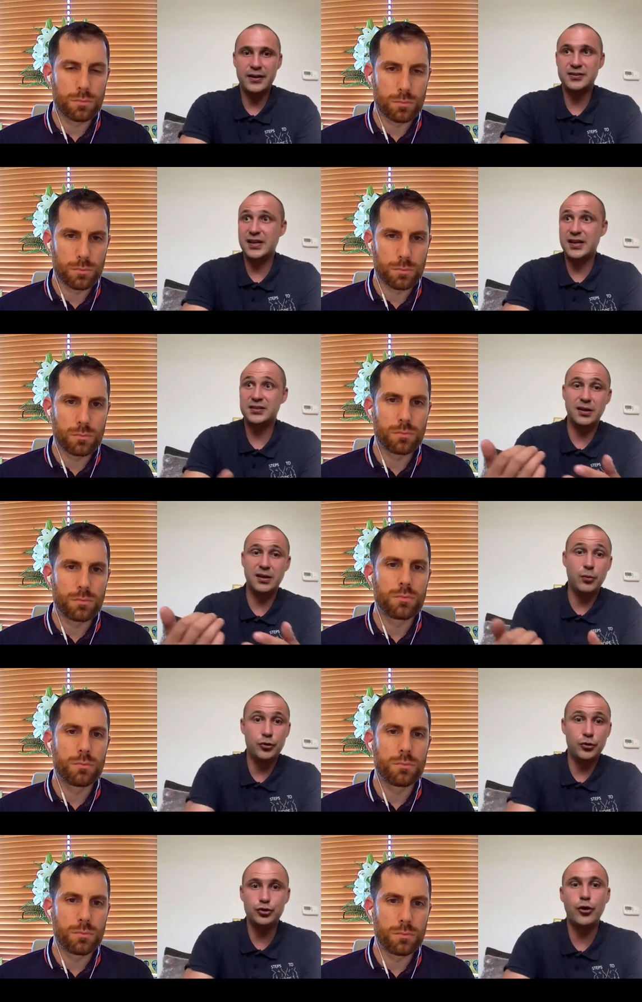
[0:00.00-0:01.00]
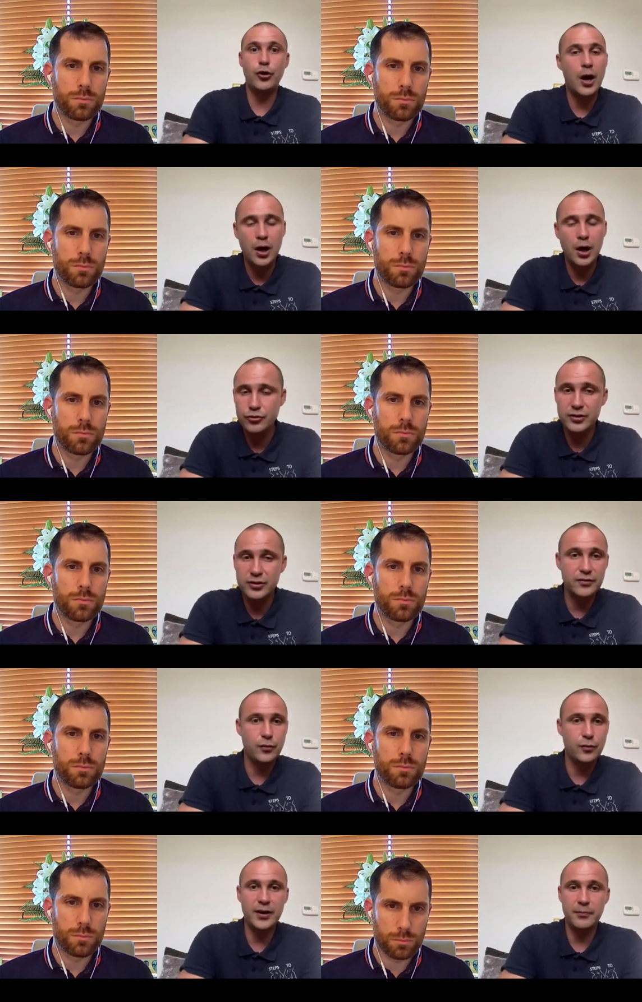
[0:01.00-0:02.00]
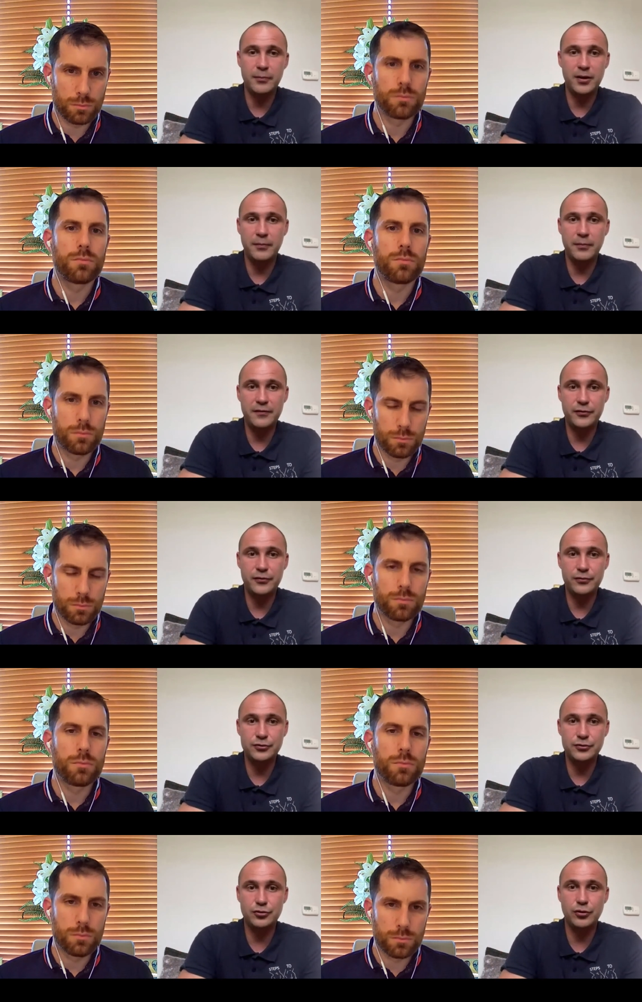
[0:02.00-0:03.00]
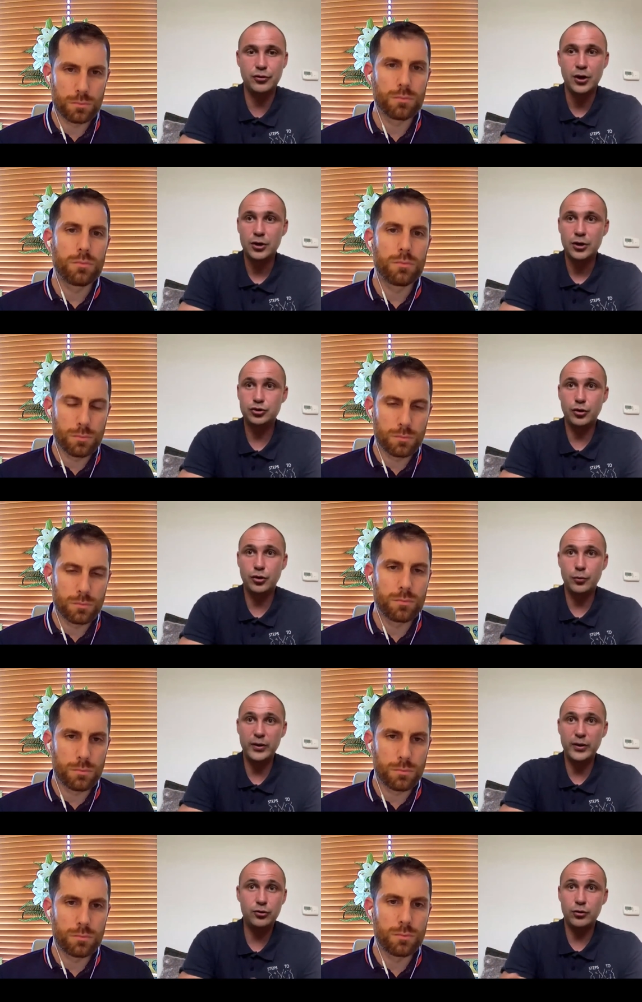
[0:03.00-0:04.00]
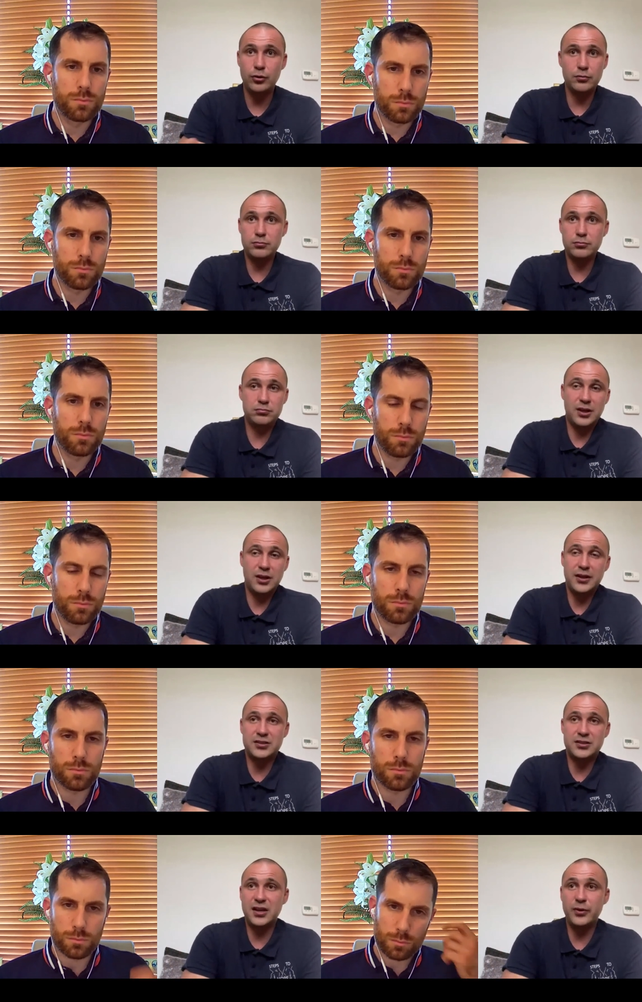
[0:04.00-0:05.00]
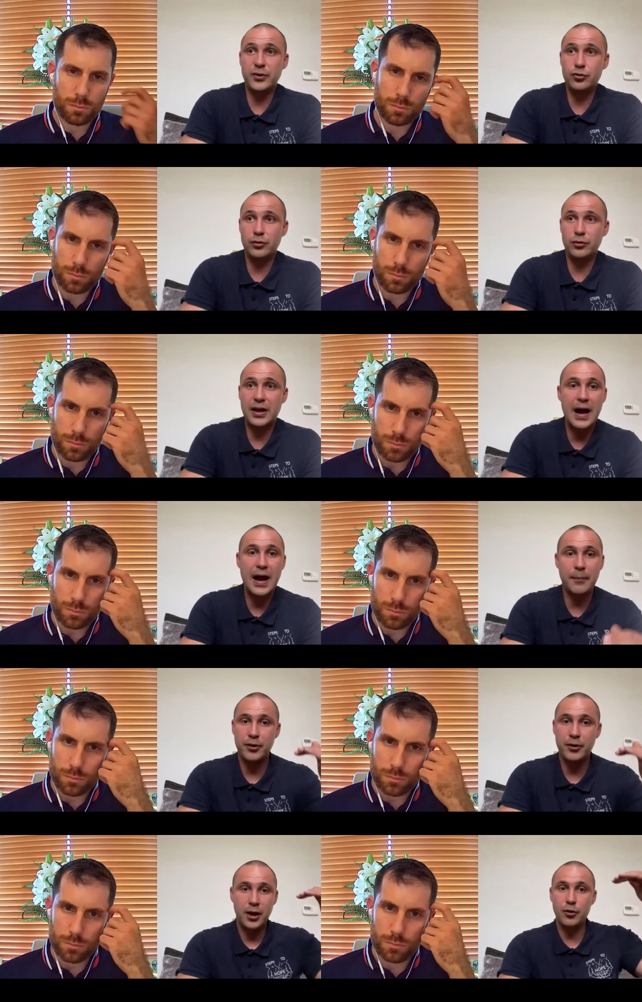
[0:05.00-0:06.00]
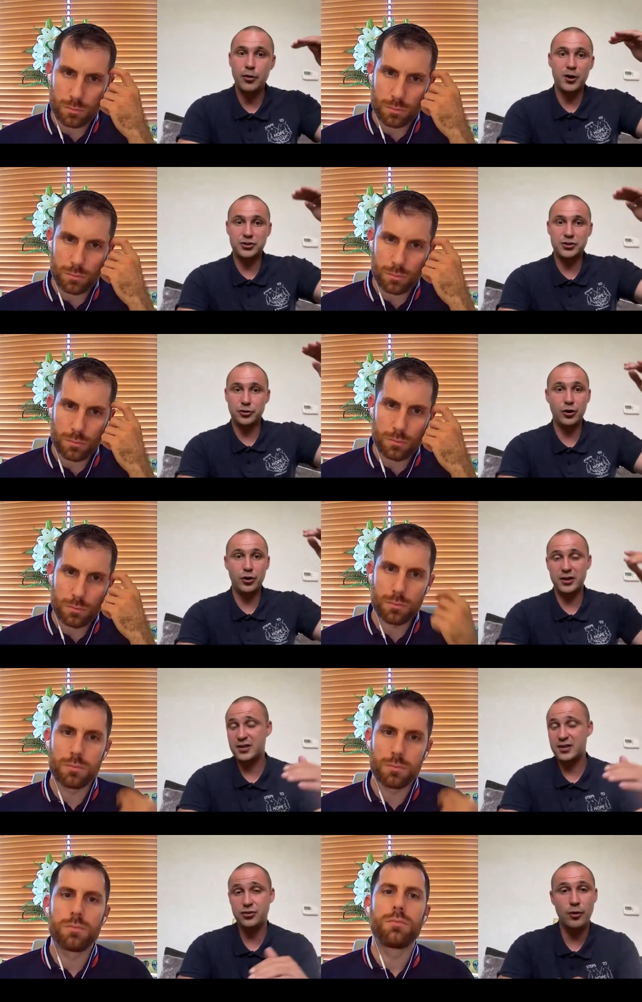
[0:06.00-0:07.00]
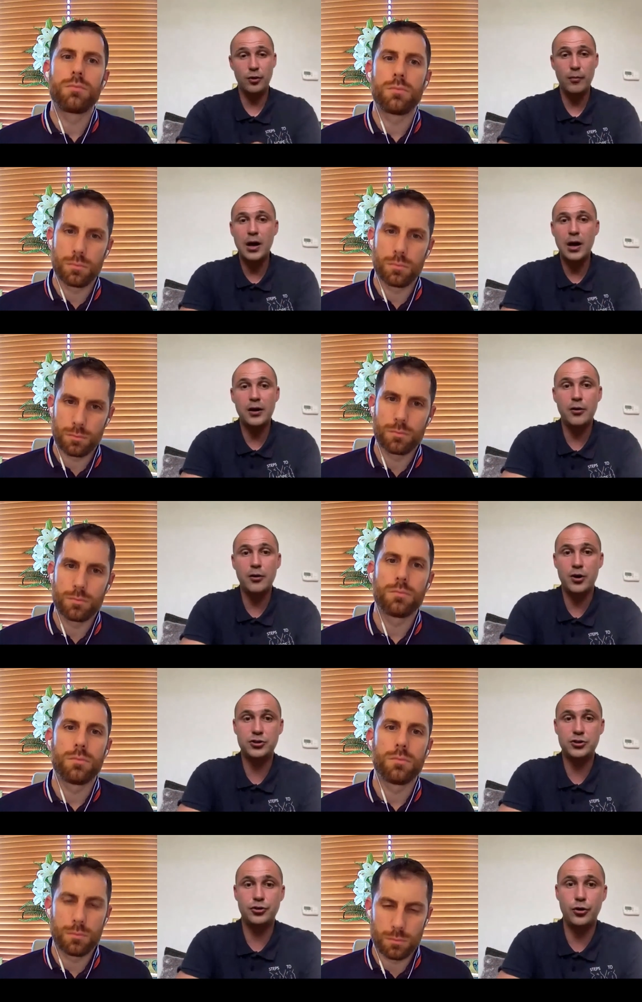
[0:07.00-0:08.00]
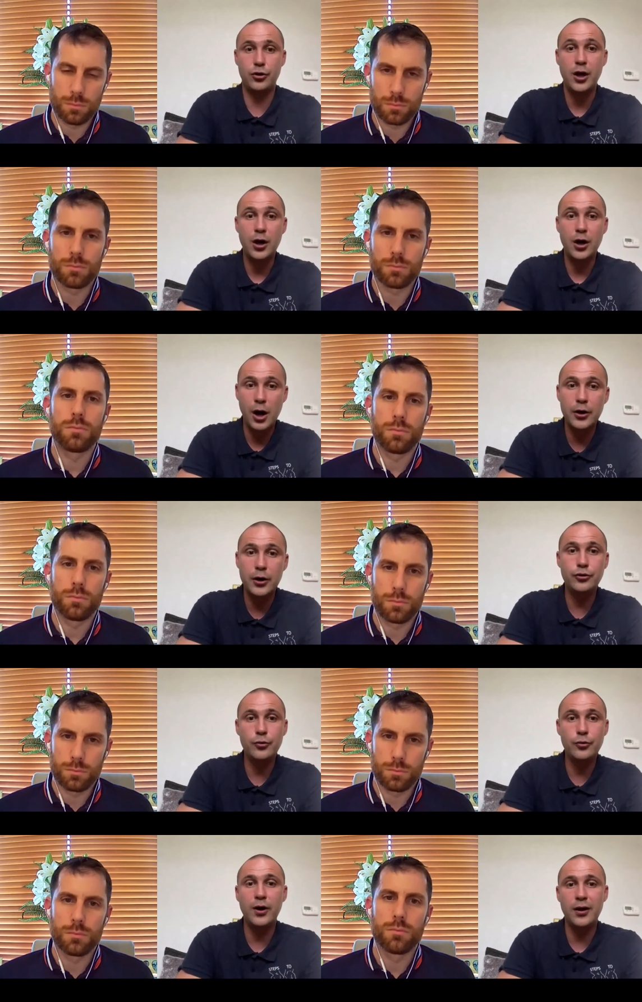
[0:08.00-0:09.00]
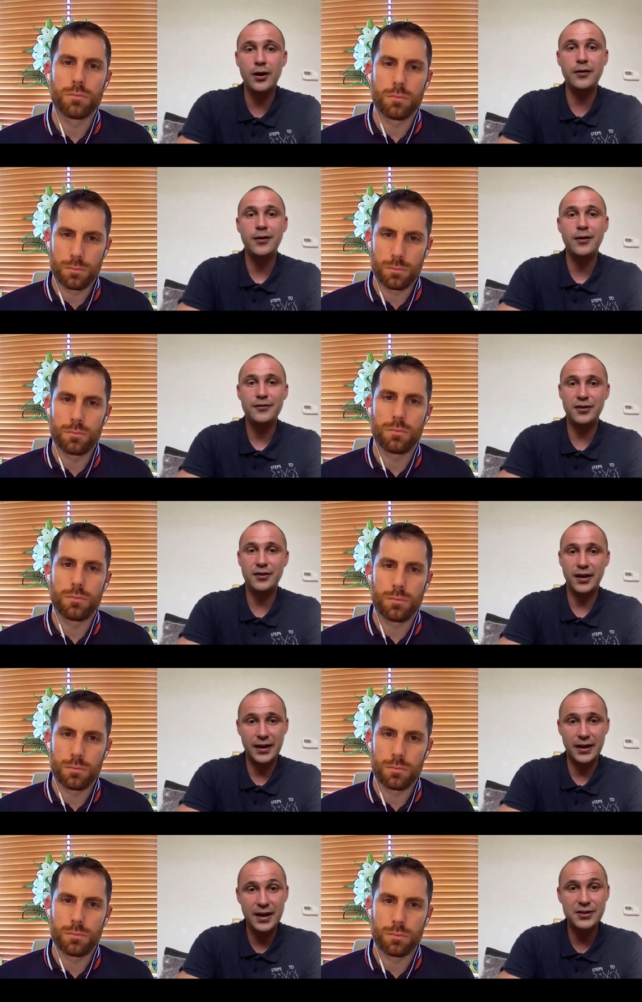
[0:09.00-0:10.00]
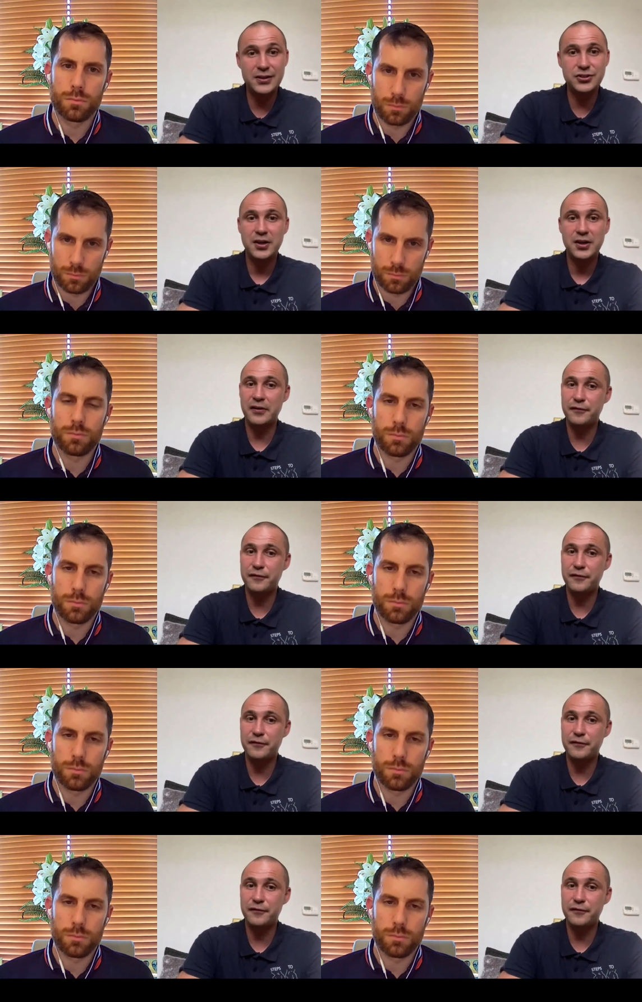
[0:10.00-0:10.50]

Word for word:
Speaker 1: than say someone who's on 120 millimethadone. So, so we don't, like I say, we don't cap how much you're on. It does not matter how much you're on. Are you willing to engage